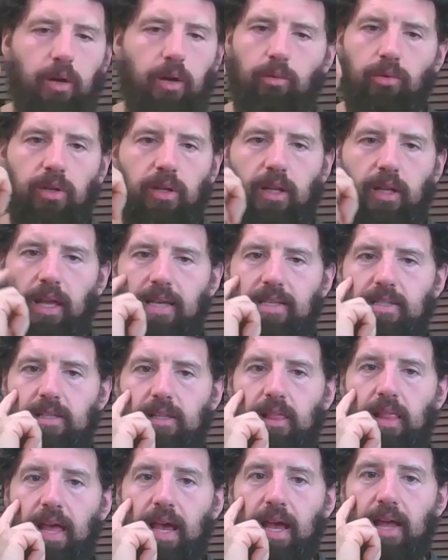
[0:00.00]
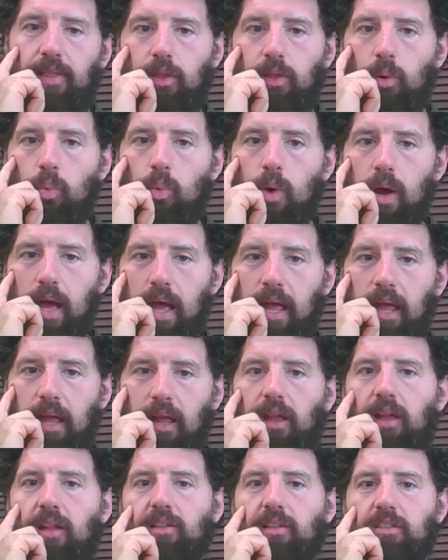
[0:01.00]
really has led the way
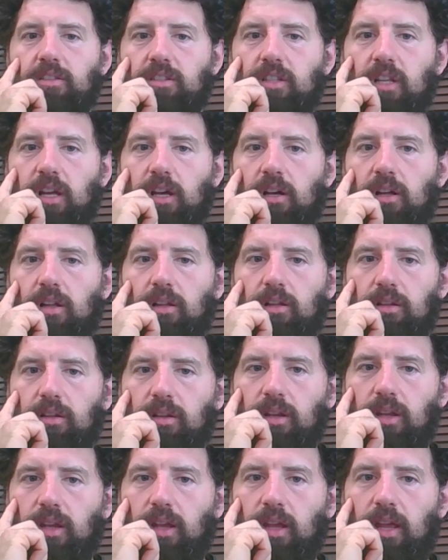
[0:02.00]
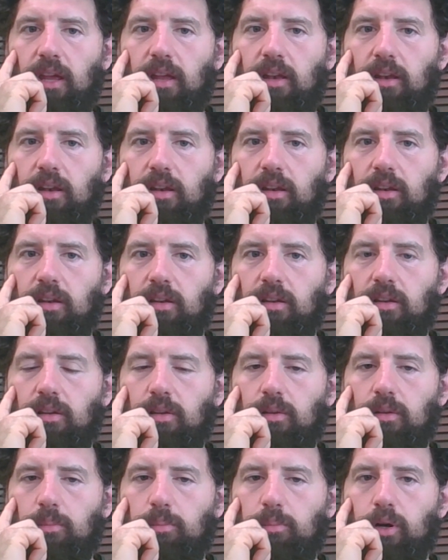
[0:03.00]
in skill in
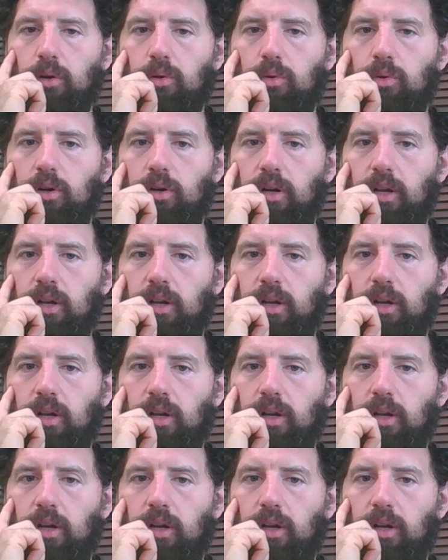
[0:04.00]
parkour,